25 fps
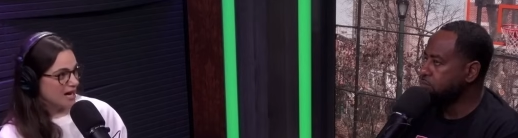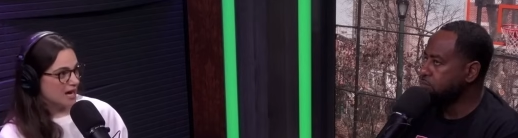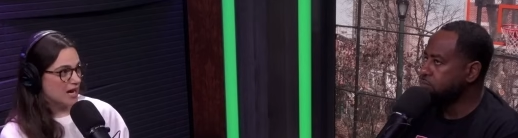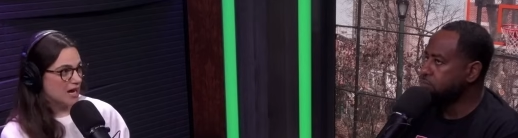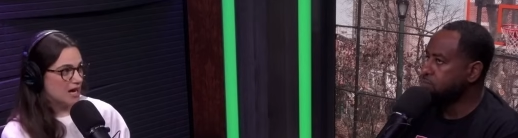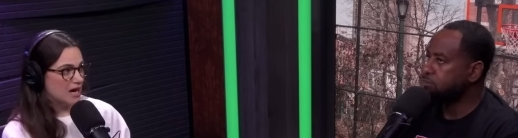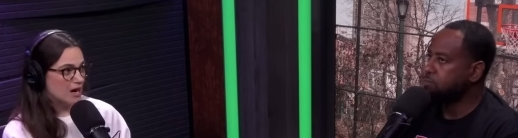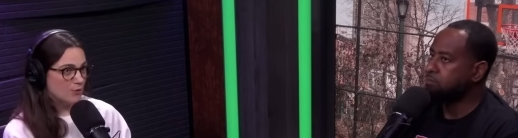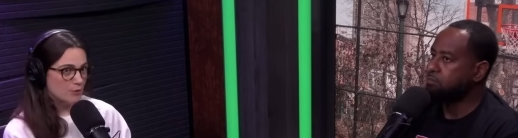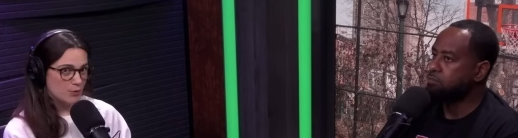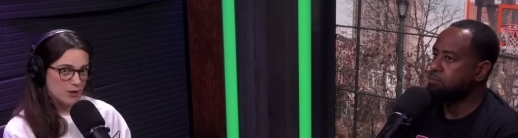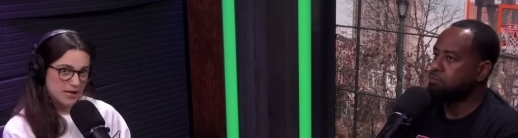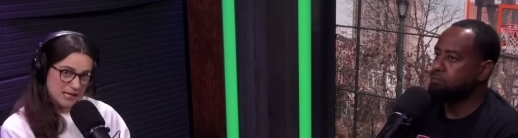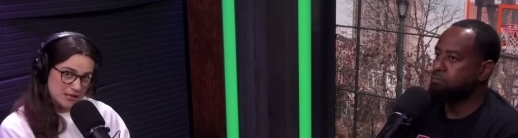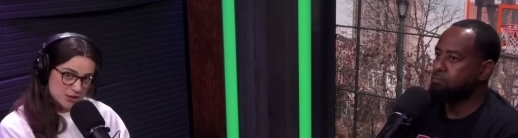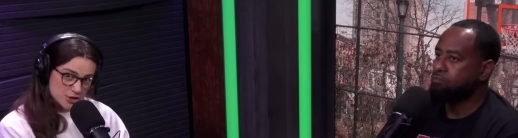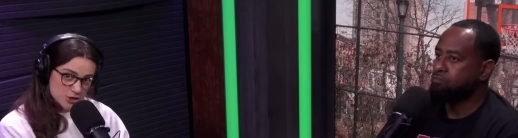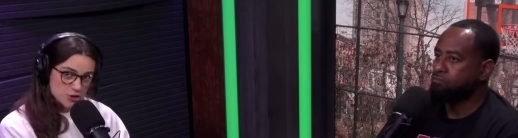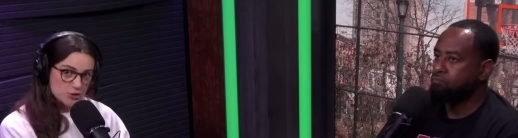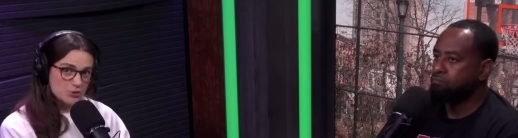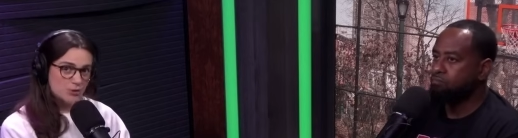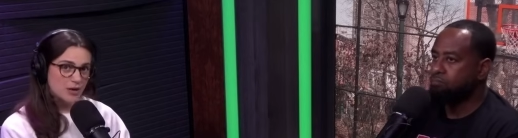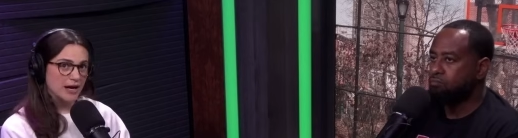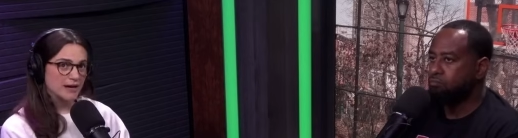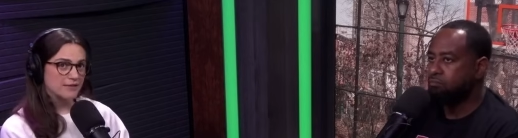Speaker 1: Uh, we
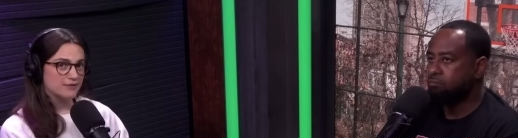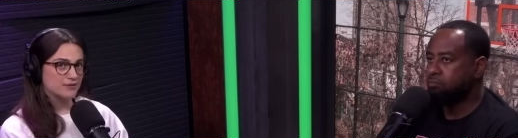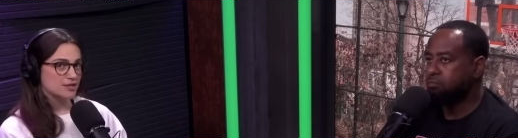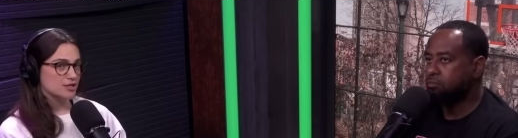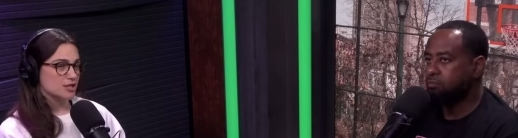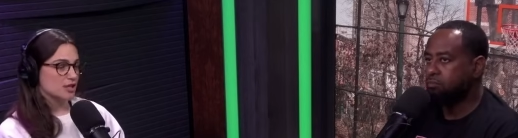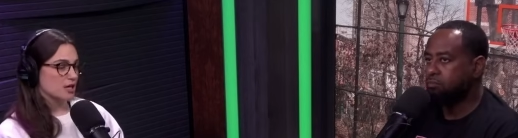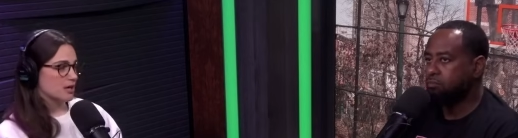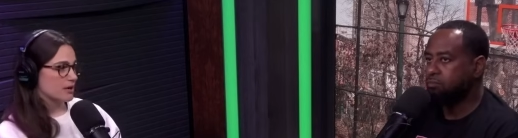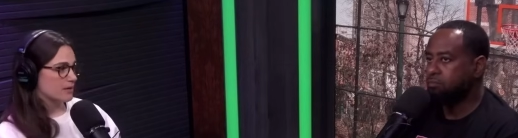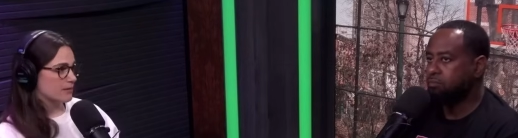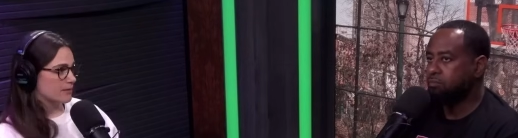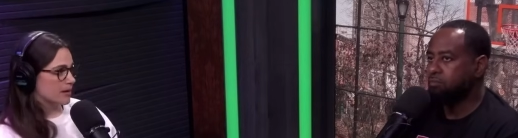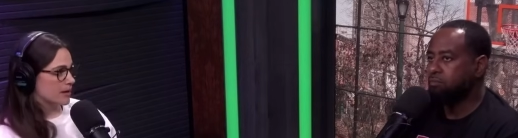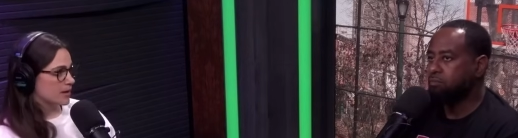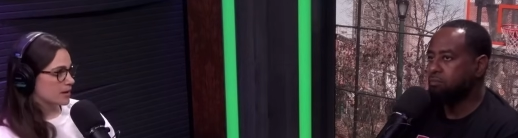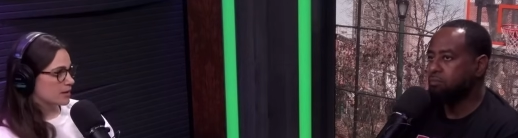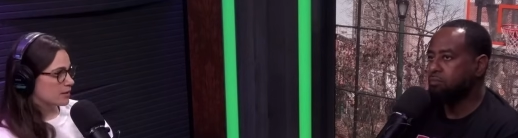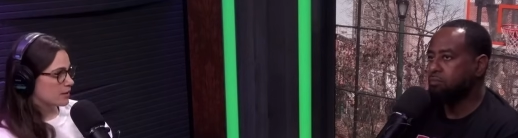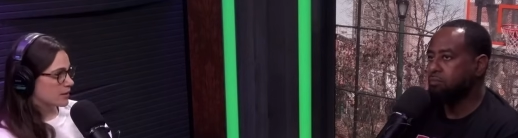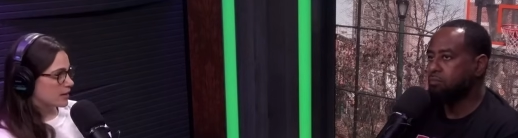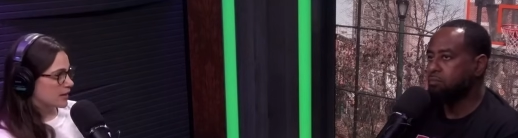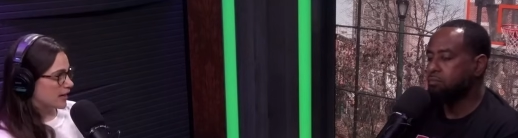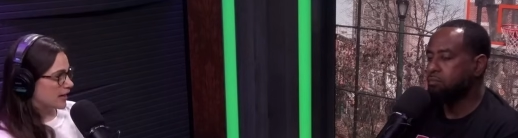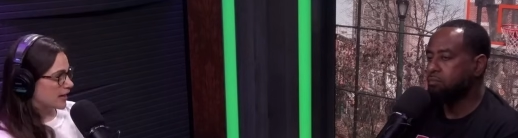do have to talk
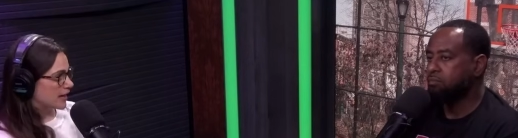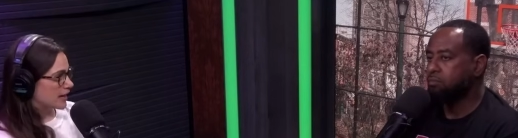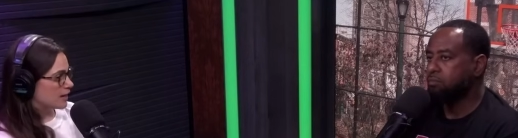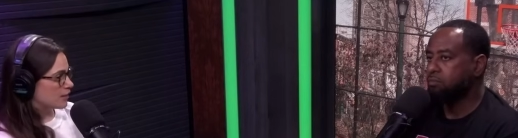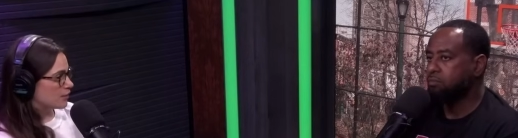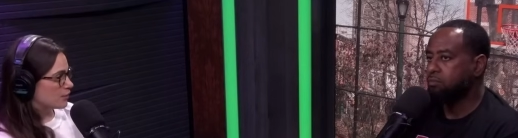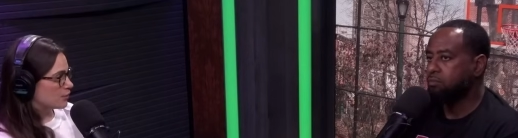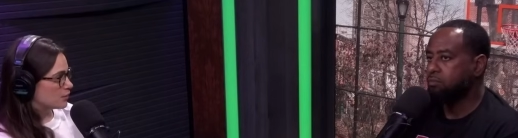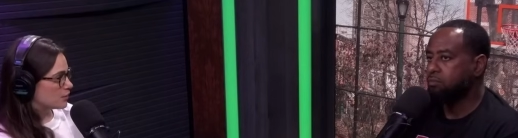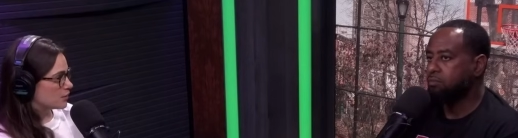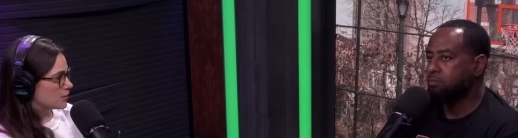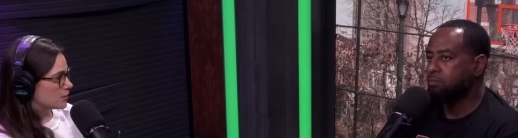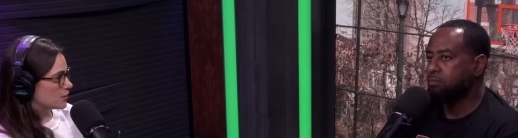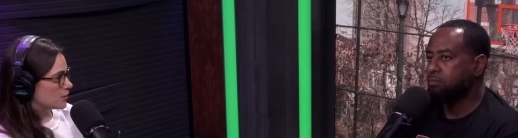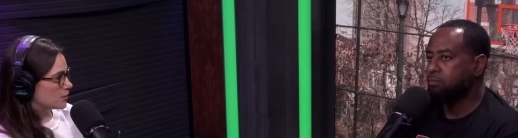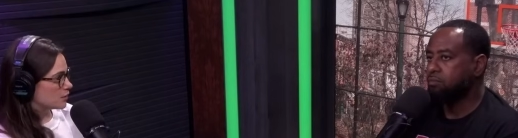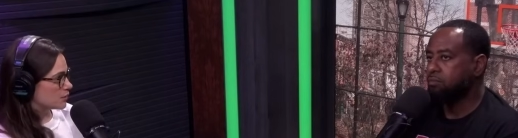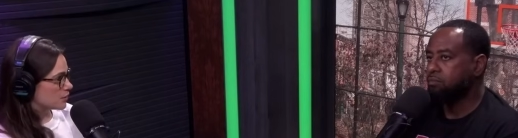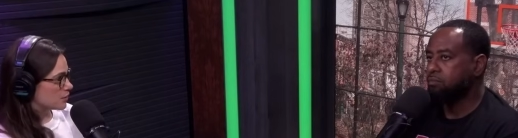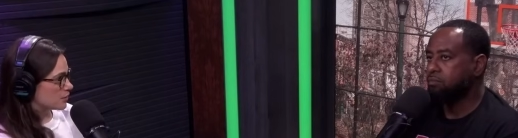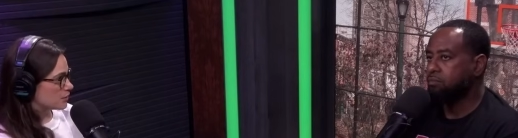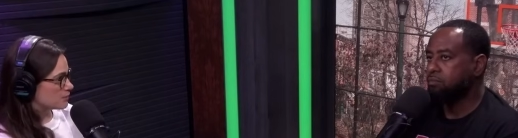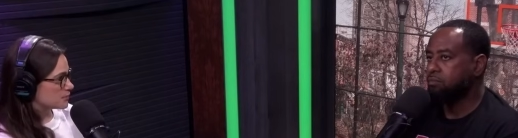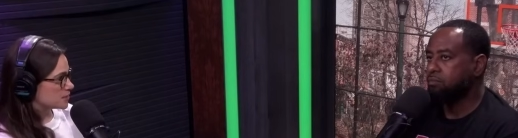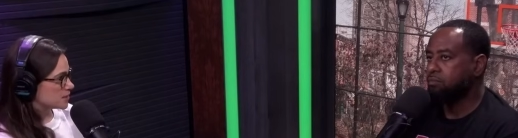about how
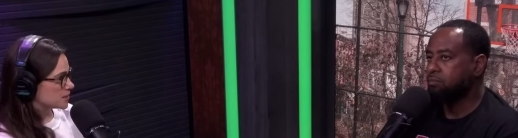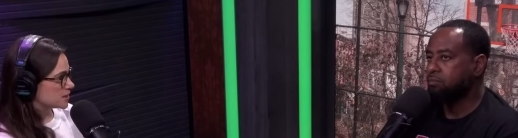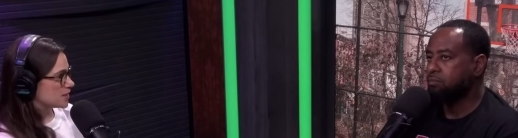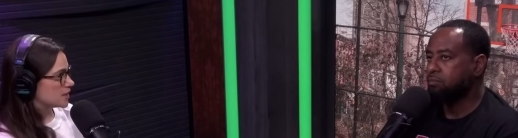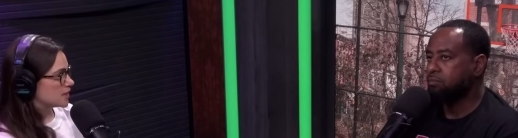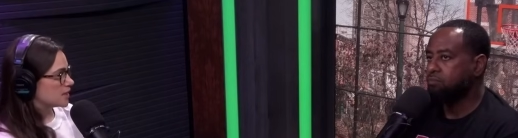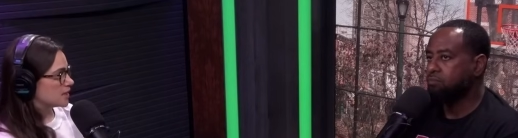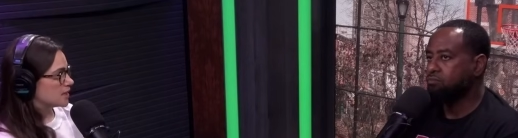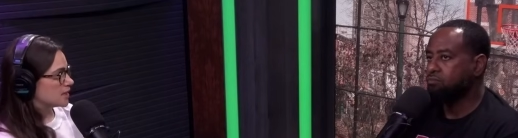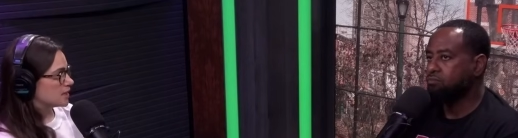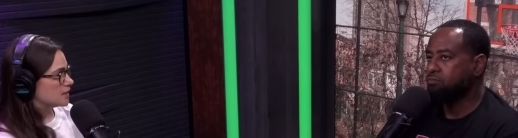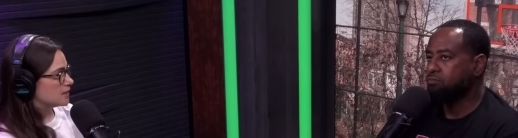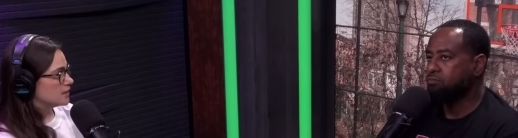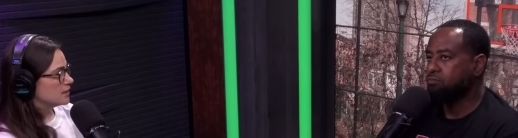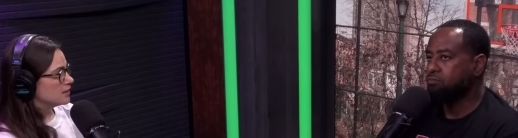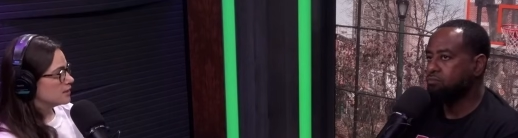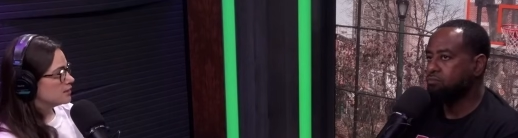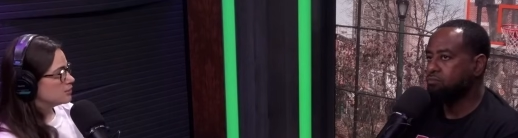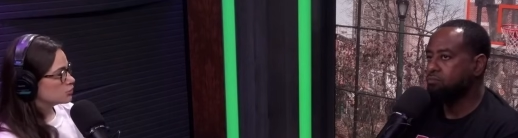Oklahoma City